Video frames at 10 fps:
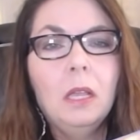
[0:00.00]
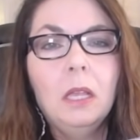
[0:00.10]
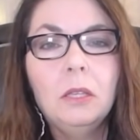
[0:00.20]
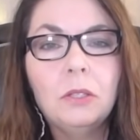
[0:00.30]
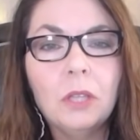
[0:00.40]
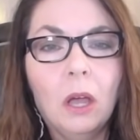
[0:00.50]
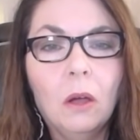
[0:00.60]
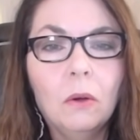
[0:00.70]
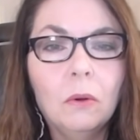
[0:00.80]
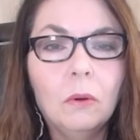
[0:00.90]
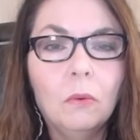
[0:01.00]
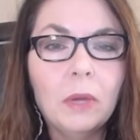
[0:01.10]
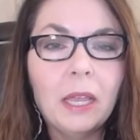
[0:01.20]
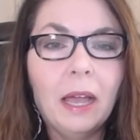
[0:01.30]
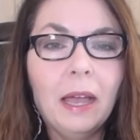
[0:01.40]
So
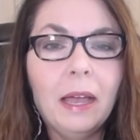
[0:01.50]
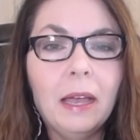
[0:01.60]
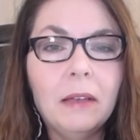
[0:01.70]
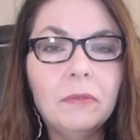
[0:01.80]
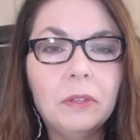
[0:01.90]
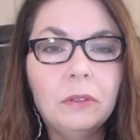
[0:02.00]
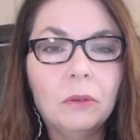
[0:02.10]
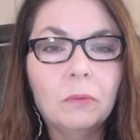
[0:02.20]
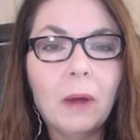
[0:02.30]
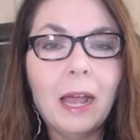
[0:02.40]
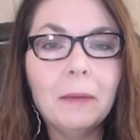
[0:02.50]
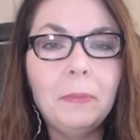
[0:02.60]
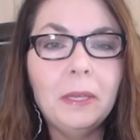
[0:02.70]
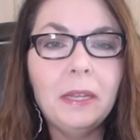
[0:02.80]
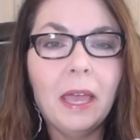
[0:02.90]
we have the
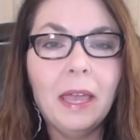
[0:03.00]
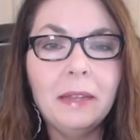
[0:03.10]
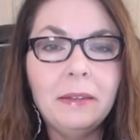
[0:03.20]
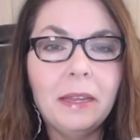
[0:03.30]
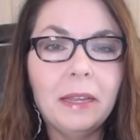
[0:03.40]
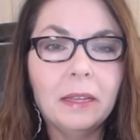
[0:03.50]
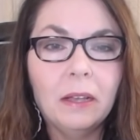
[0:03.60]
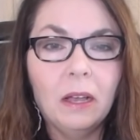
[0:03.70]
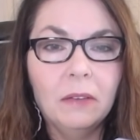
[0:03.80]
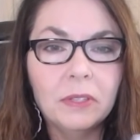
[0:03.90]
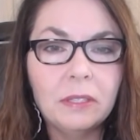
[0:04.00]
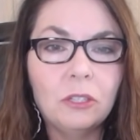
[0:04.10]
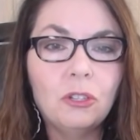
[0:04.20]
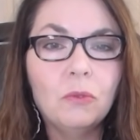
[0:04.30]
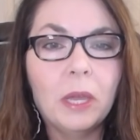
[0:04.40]
rapid ending of a
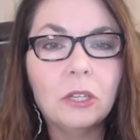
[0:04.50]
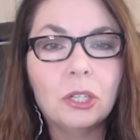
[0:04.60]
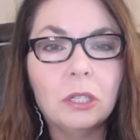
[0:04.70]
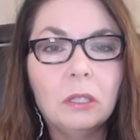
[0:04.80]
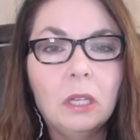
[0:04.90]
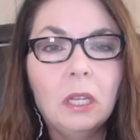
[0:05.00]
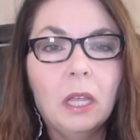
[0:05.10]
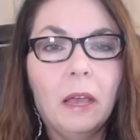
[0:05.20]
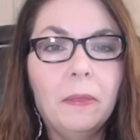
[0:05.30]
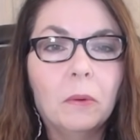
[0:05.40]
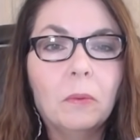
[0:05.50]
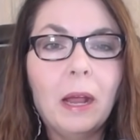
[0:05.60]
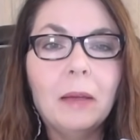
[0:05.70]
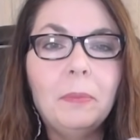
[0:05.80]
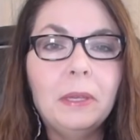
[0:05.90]
situation and the
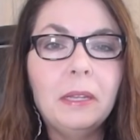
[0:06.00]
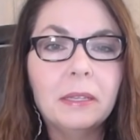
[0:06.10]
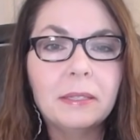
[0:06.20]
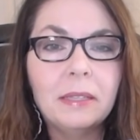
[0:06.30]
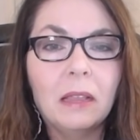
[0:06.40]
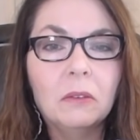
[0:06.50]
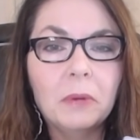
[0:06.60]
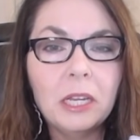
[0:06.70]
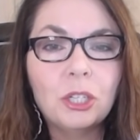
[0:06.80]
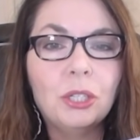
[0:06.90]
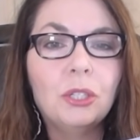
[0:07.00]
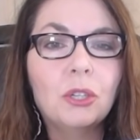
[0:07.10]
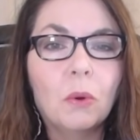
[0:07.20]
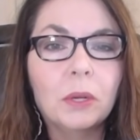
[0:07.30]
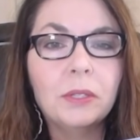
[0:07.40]
rapid acceleration
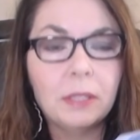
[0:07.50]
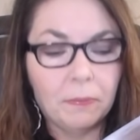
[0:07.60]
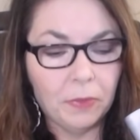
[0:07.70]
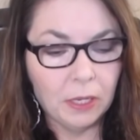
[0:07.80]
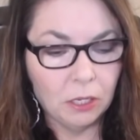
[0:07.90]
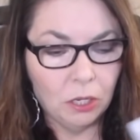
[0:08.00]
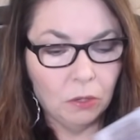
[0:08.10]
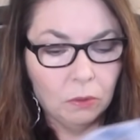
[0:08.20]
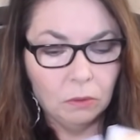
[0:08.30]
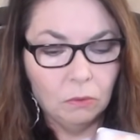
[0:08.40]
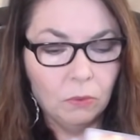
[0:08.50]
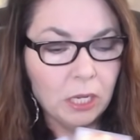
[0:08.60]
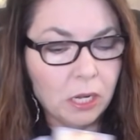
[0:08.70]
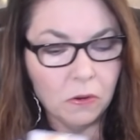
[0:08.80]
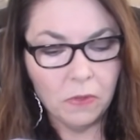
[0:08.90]
towards something new. We
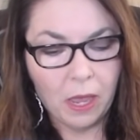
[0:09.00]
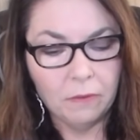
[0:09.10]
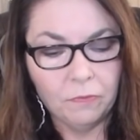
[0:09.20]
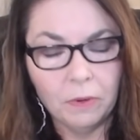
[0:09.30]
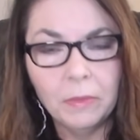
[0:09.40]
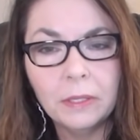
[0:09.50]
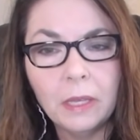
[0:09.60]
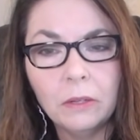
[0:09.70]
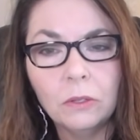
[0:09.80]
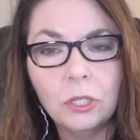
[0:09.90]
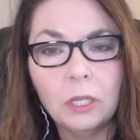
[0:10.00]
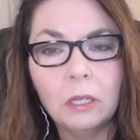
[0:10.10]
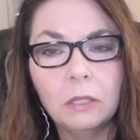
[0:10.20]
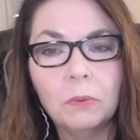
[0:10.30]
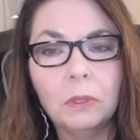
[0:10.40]
know that from this energy
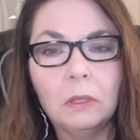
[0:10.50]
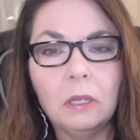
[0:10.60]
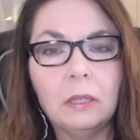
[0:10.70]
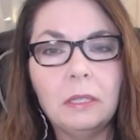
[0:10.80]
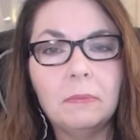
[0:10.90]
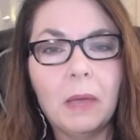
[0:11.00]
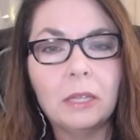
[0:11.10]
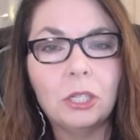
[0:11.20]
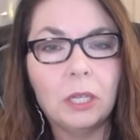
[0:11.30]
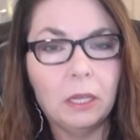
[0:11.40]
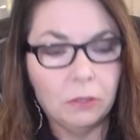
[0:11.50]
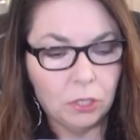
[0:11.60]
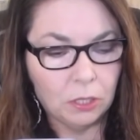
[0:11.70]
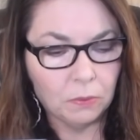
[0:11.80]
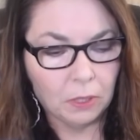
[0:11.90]
because look at these matching
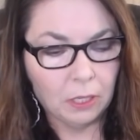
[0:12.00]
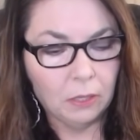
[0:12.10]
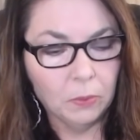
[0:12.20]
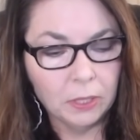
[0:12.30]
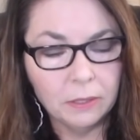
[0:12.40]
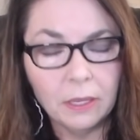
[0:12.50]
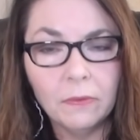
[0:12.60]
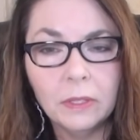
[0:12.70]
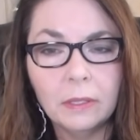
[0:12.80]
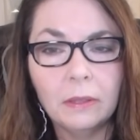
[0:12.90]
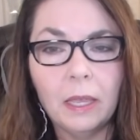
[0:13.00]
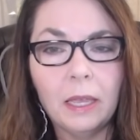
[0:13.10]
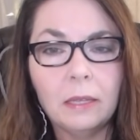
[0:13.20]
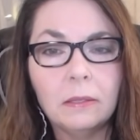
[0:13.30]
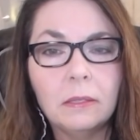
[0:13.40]
energies we're getting with the 7s and
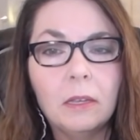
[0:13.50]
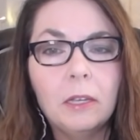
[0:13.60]
the 8s.